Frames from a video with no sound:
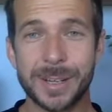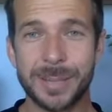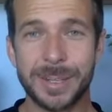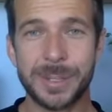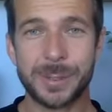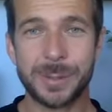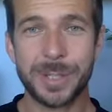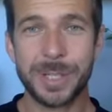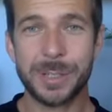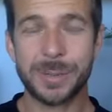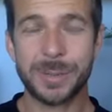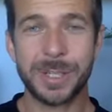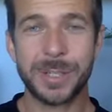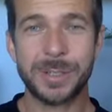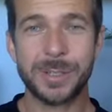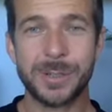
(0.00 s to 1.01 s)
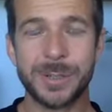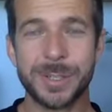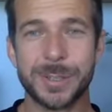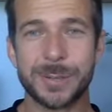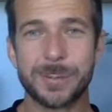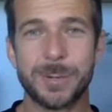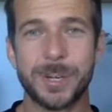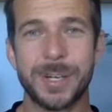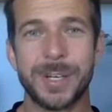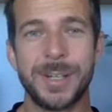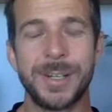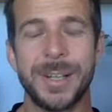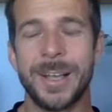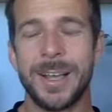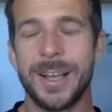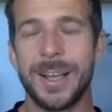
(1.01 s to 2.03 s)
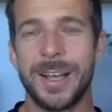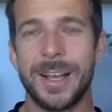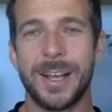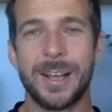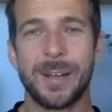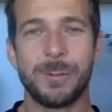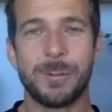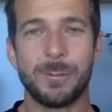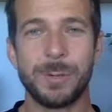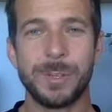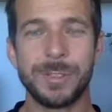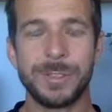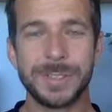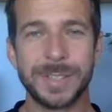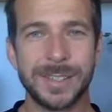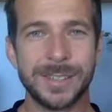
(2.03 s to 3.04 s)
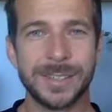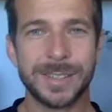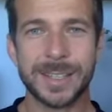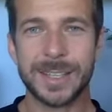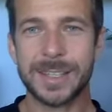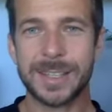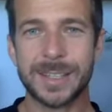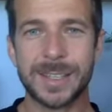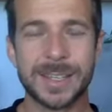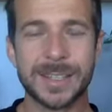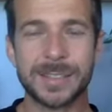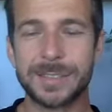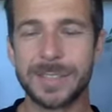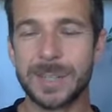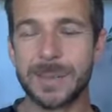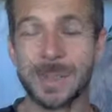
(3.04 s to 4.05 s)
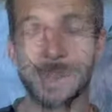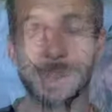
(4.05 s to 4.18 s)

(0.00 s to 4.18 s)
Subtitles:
about 2022 as well. We felt like as a family